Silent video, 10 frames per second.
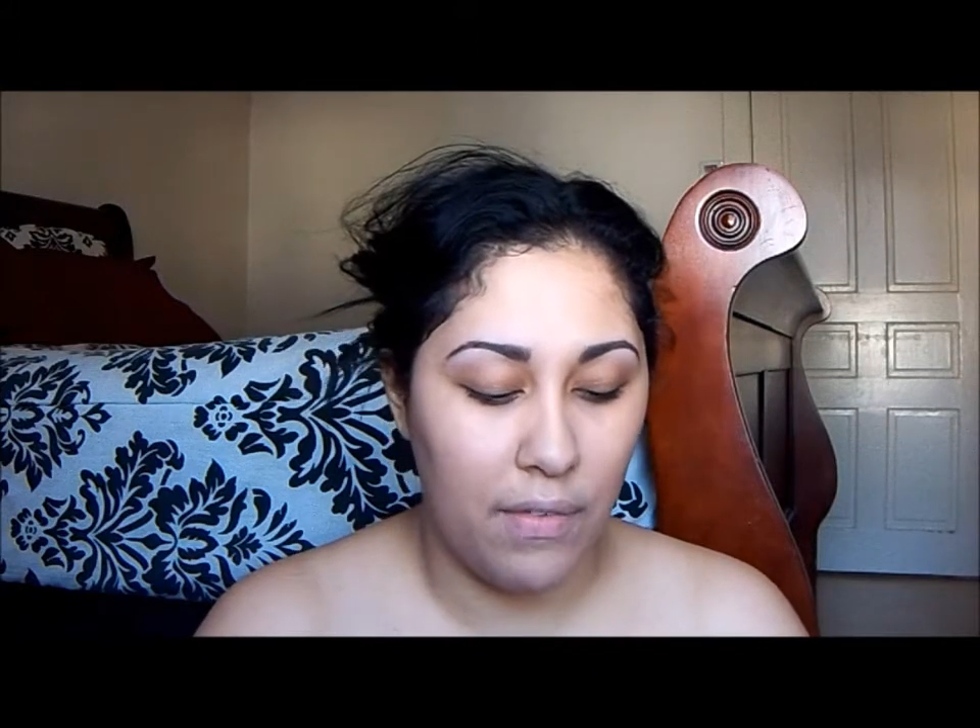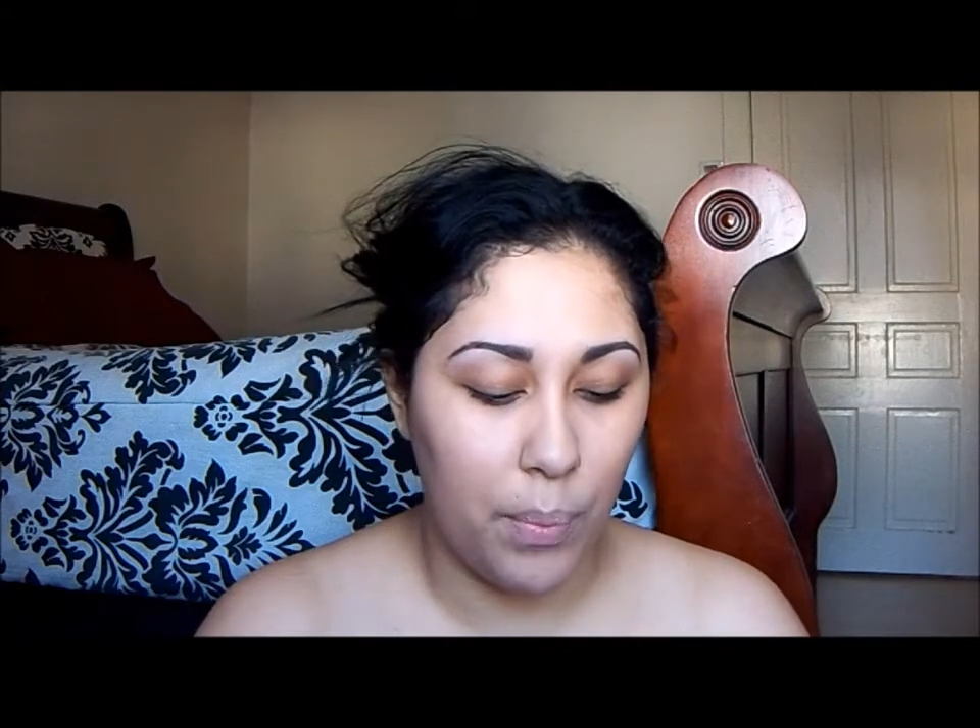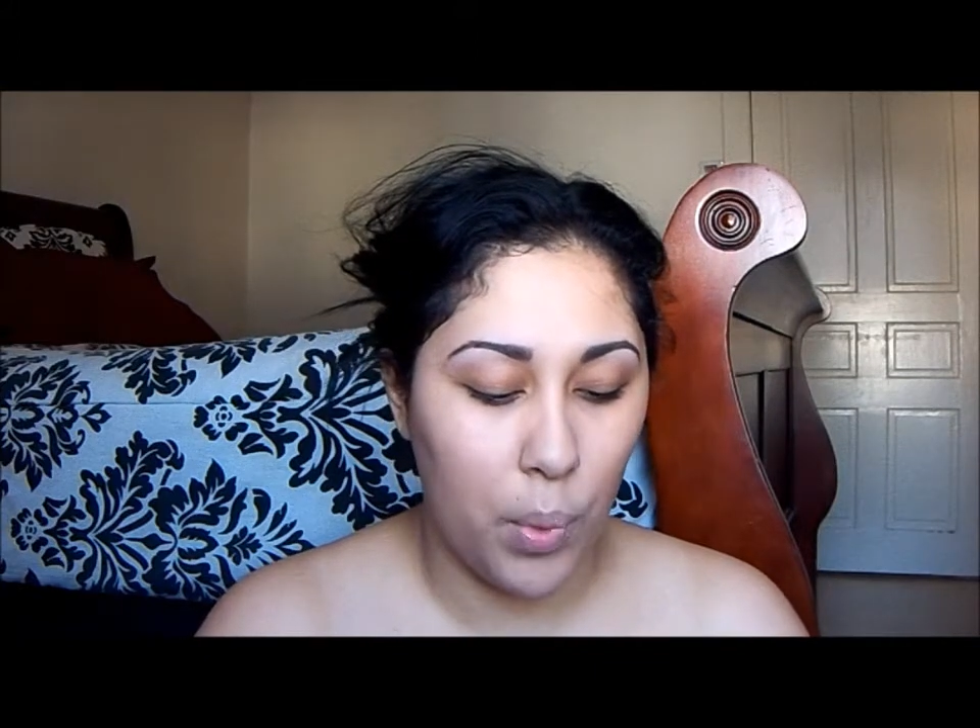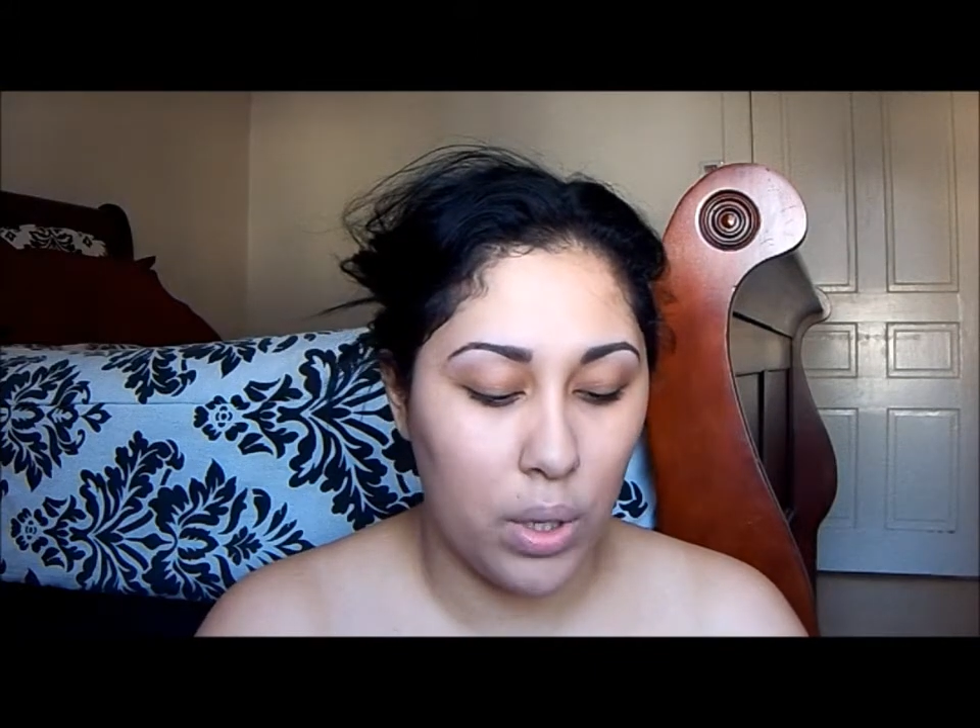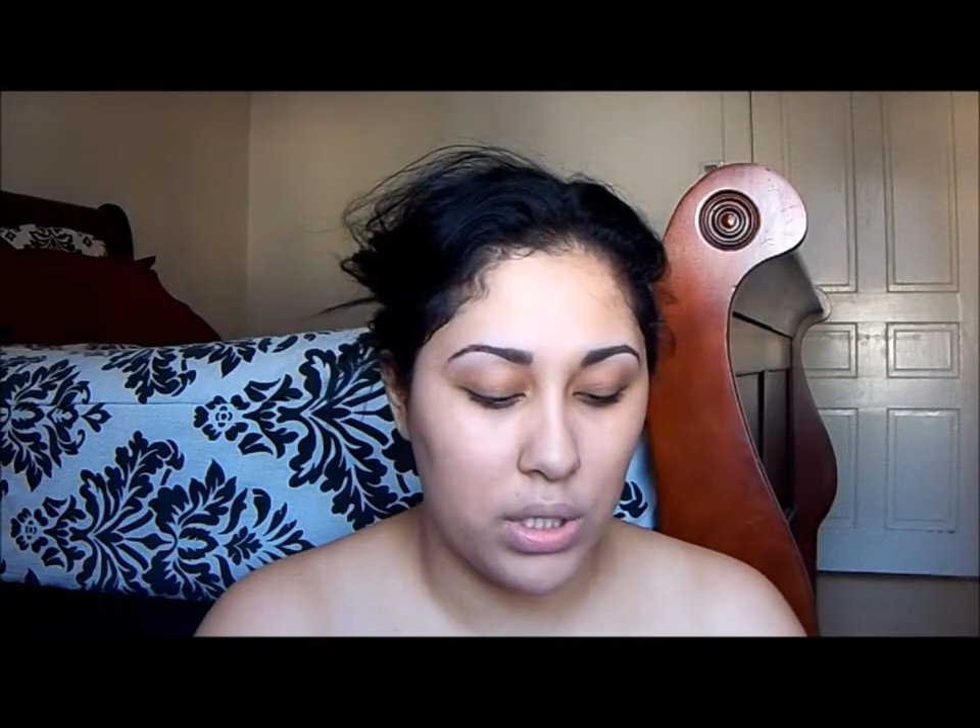I'm
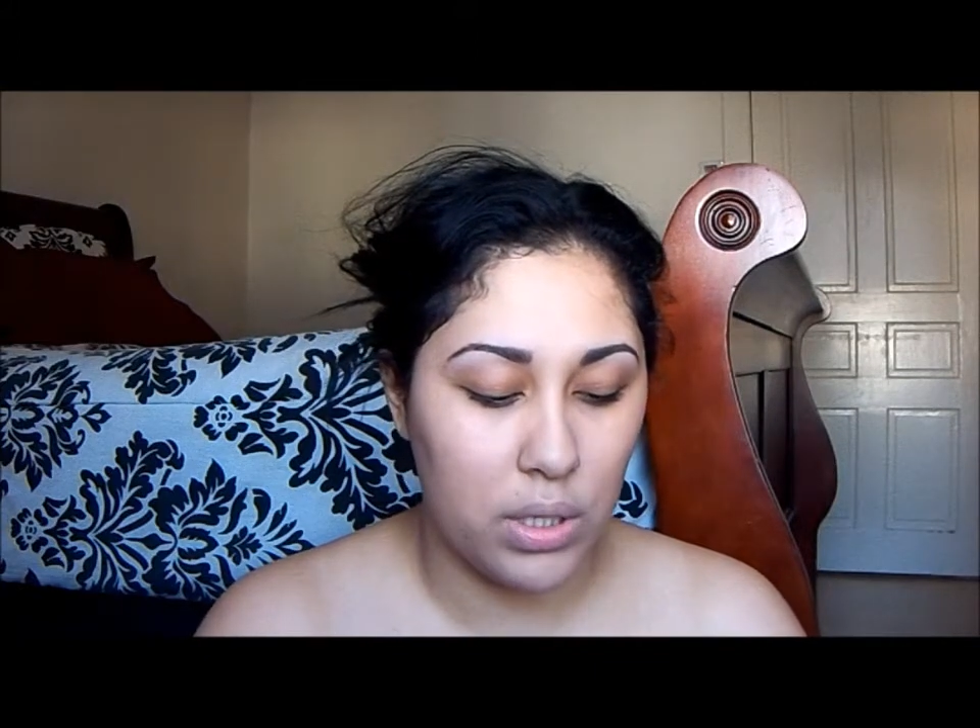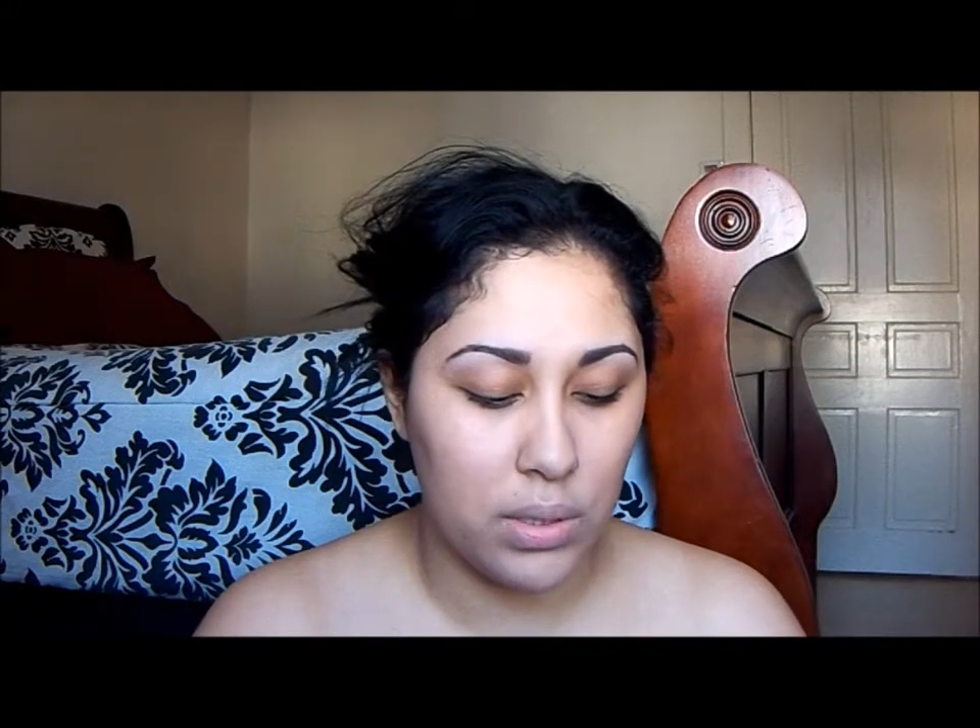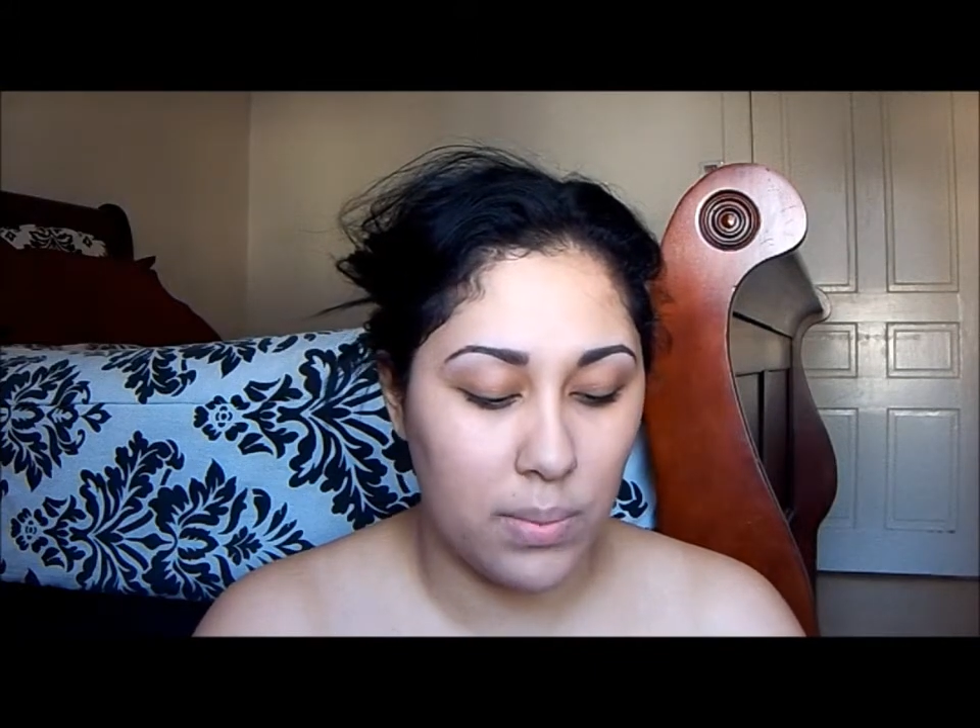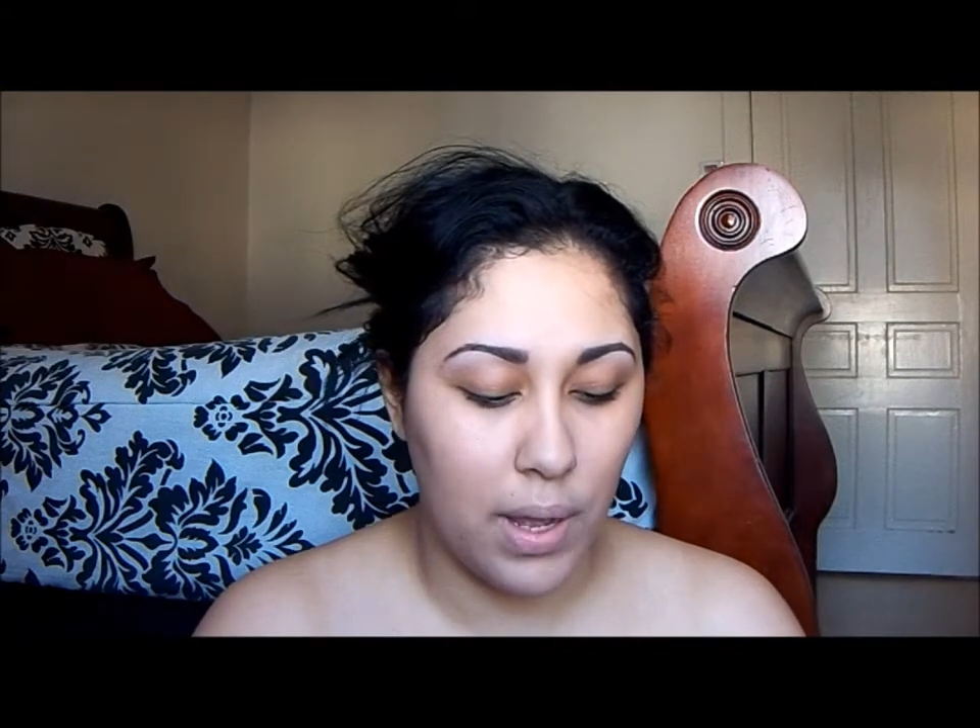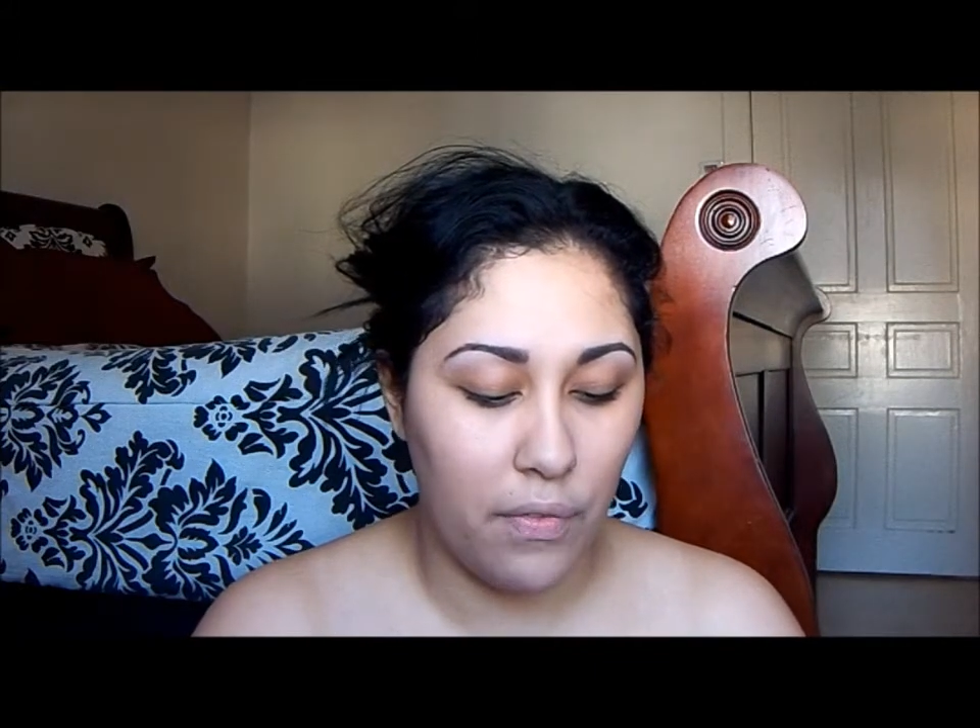going to use my